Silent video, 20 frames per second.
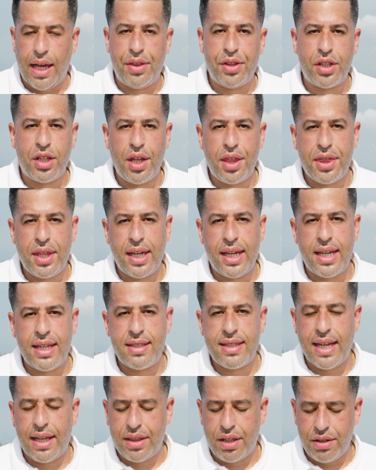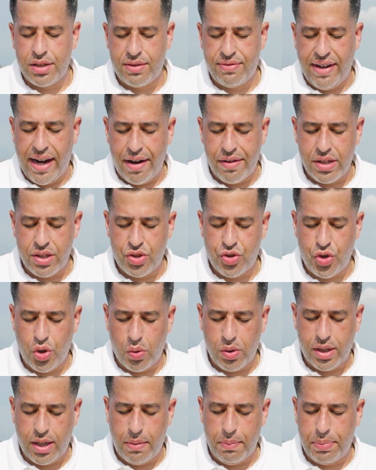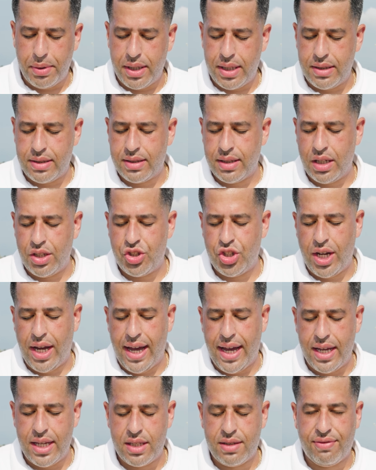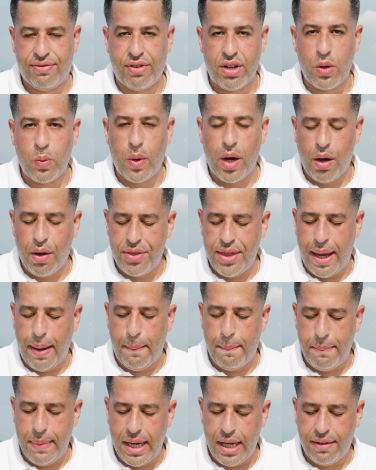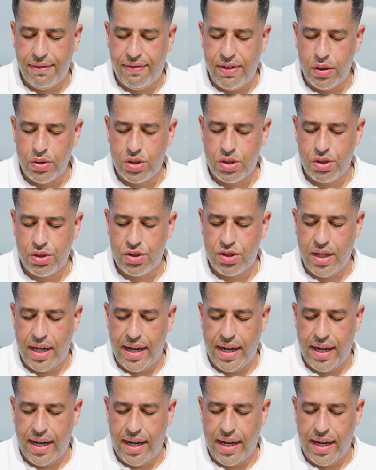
Now, the good thing is that there's various drone companies such as Freewell that make filters